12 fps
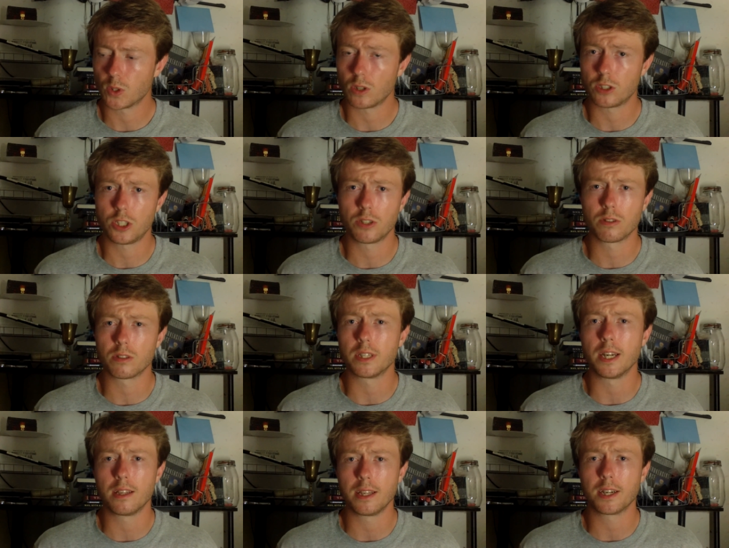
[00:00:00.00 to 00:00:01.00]
or general
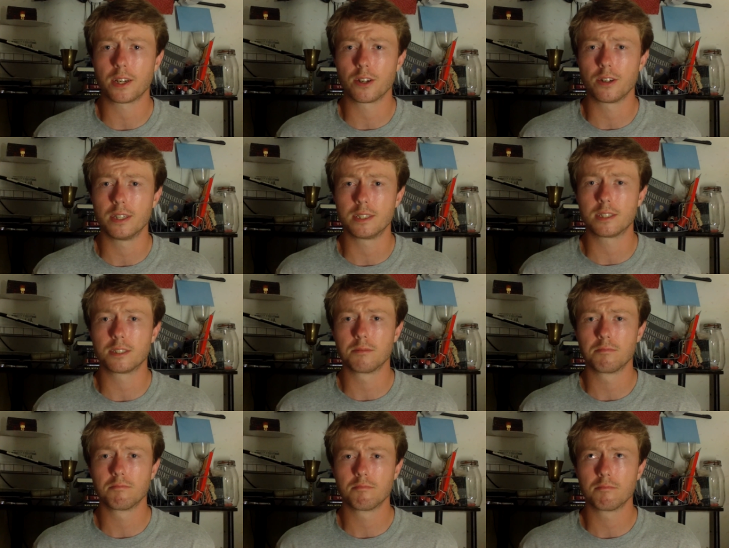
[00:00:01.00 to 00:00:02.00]
daily
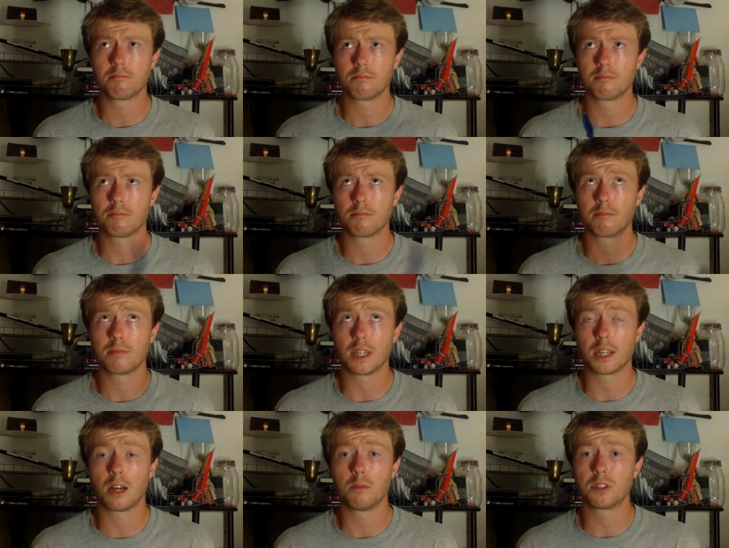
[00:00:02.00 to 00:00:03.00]
occurrence
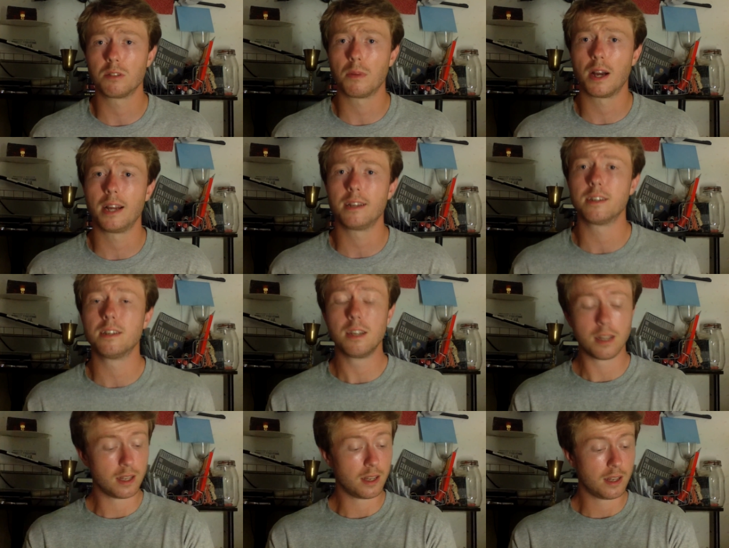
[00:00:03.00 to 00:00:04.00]
that comes to mind.
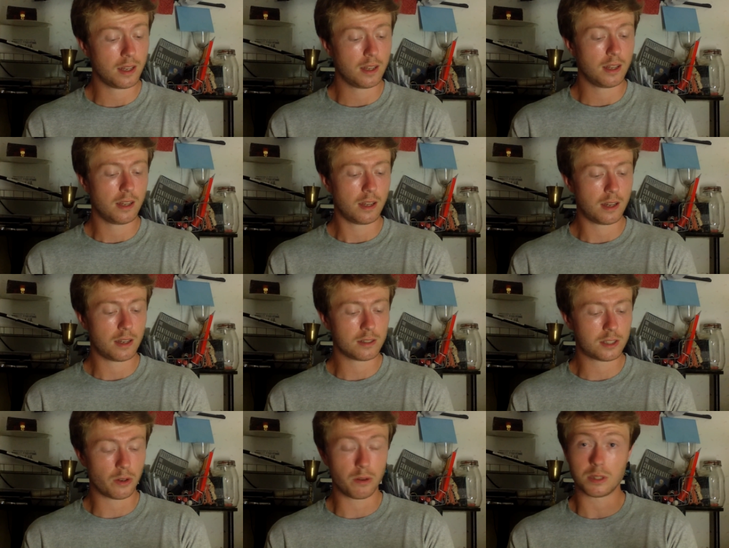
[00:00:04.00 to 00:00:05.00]

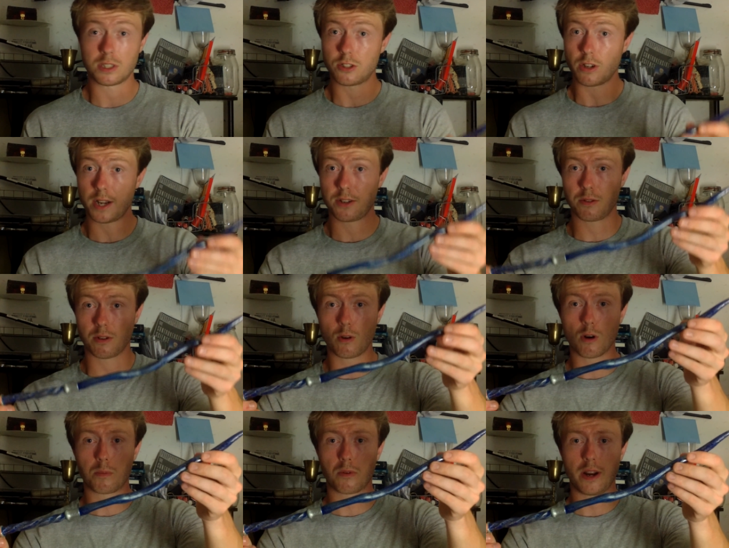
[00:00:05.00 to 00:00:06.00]
So he was trying to
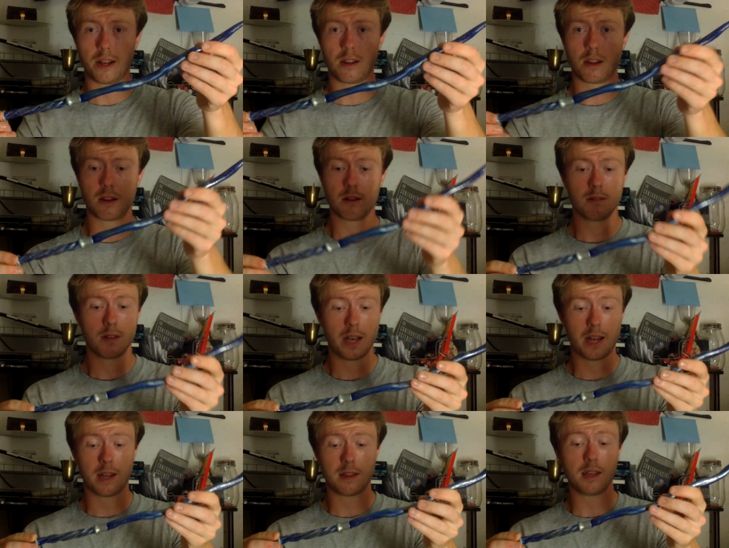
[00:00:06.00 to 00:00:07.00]
incorporate,
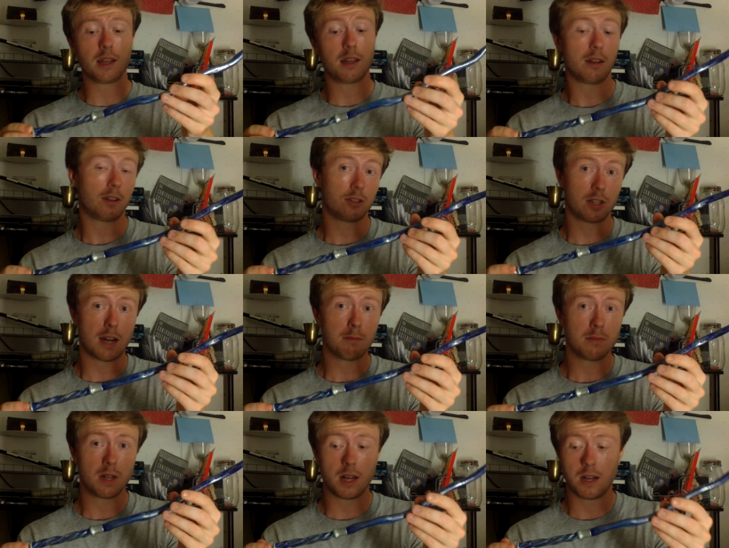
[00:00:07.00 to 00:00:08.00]
and I think he did a good
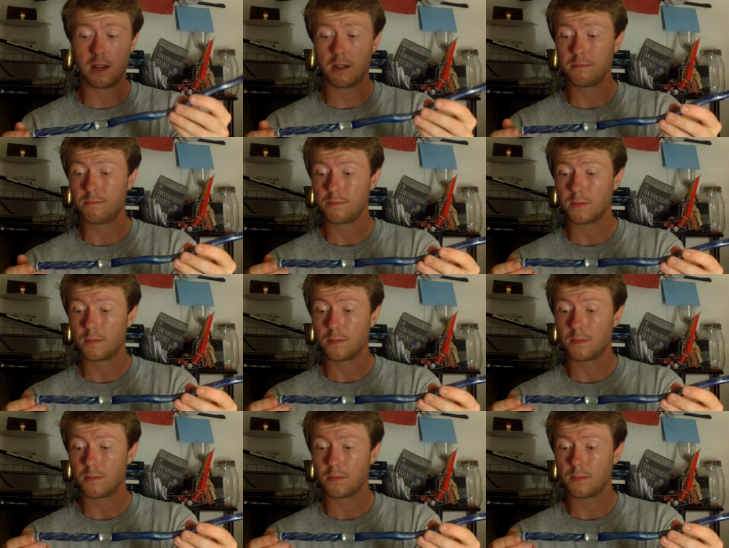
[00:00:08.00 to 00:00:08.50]
job, uh,